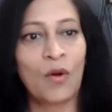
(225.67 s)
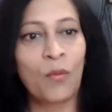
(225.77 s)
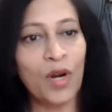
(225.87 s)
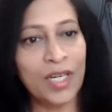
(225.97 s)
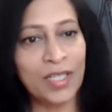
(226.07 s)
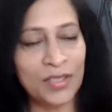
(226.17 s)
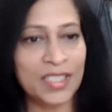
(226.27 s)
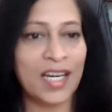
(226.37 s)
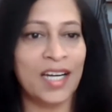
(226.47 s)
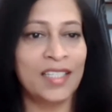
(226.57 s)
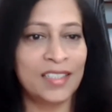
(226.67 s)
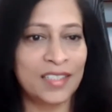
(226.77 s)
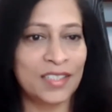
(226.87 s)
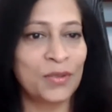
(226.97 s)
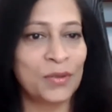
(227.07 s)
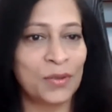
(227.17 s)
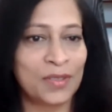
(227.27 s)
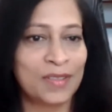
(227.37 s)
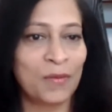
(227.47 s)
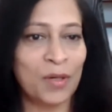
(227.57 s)
What did you study in
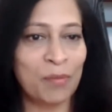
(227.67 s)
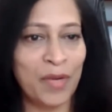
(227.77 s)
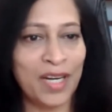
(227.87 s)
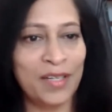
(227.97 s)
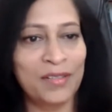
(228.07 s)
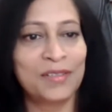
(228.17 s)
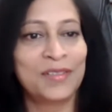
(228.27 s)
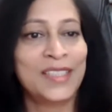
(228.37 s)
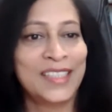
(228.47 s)
school? What made you,